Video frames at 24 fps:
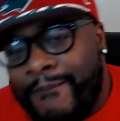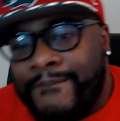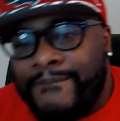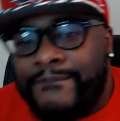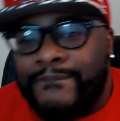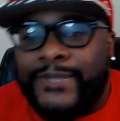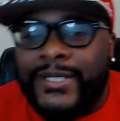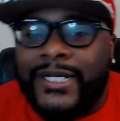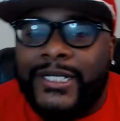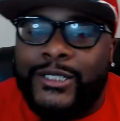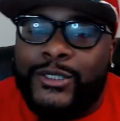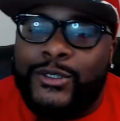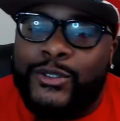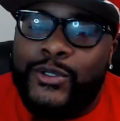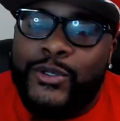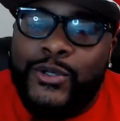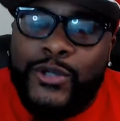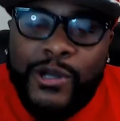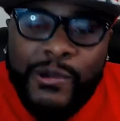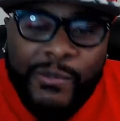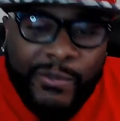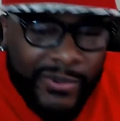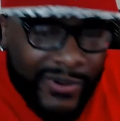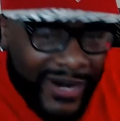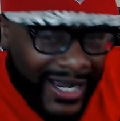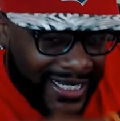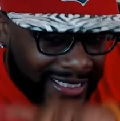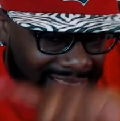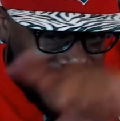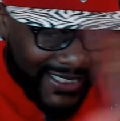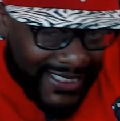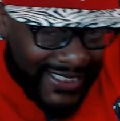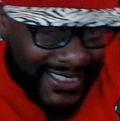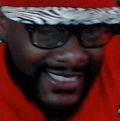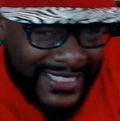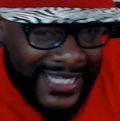But through the
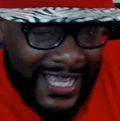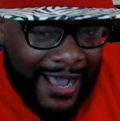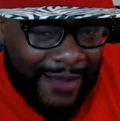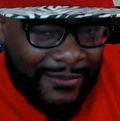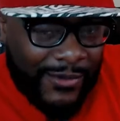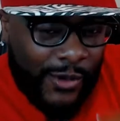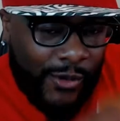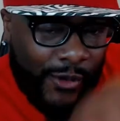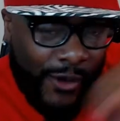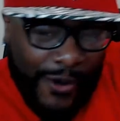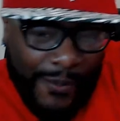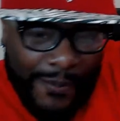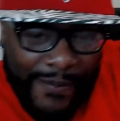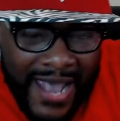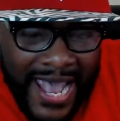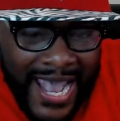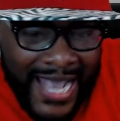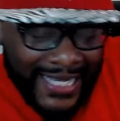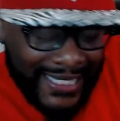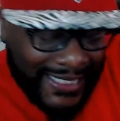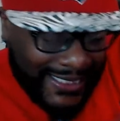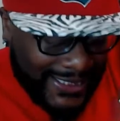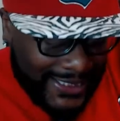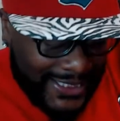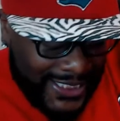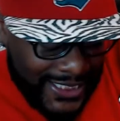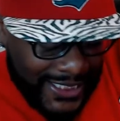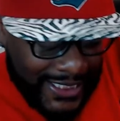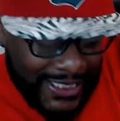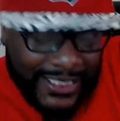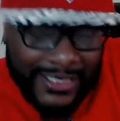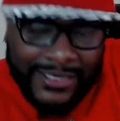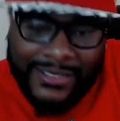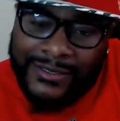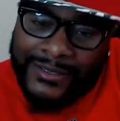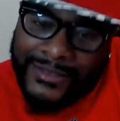process, now I'm going back into
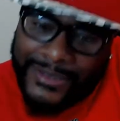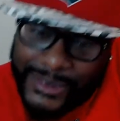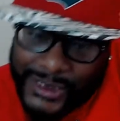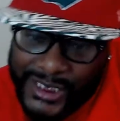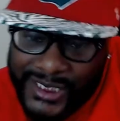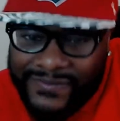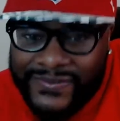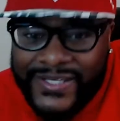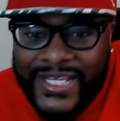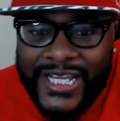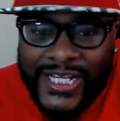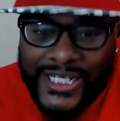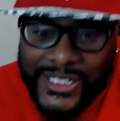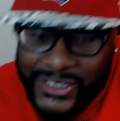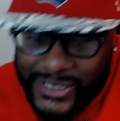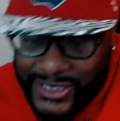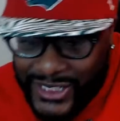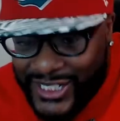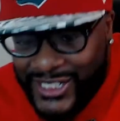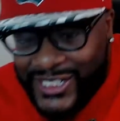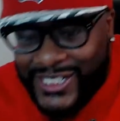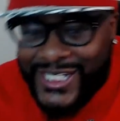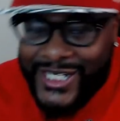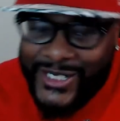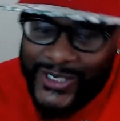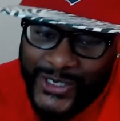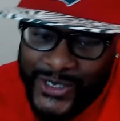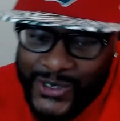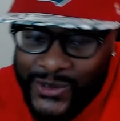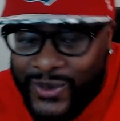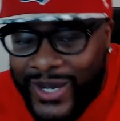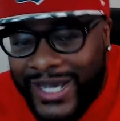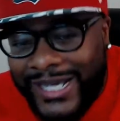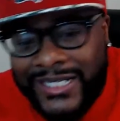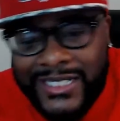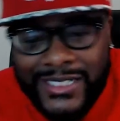this
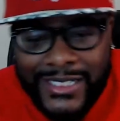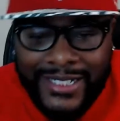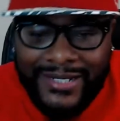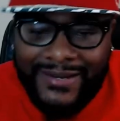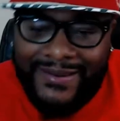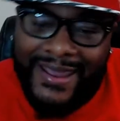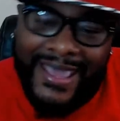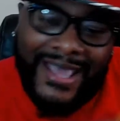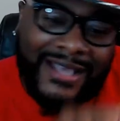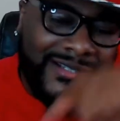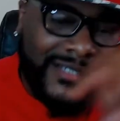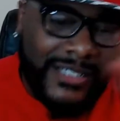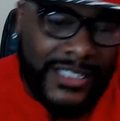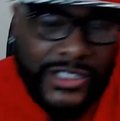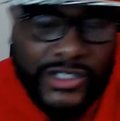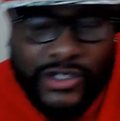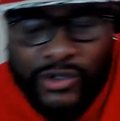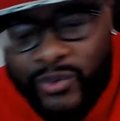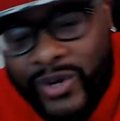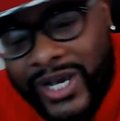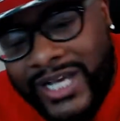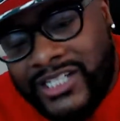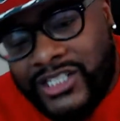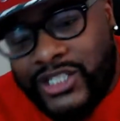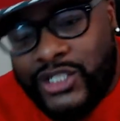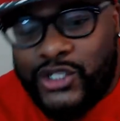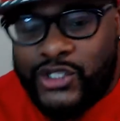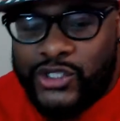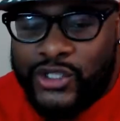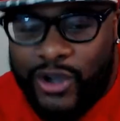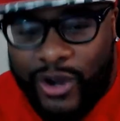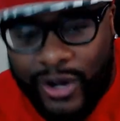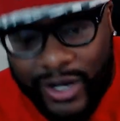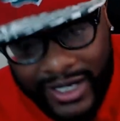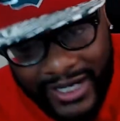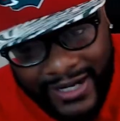situation. That situation
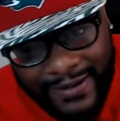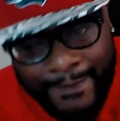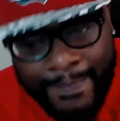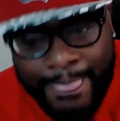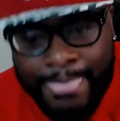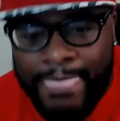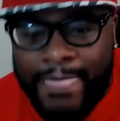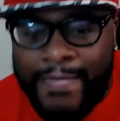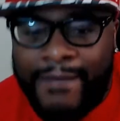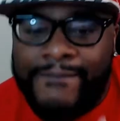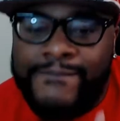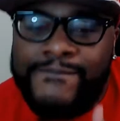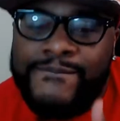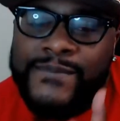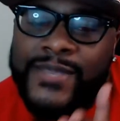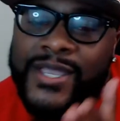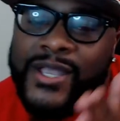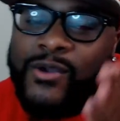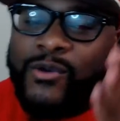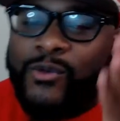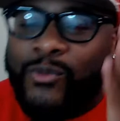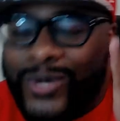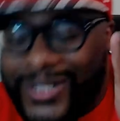started with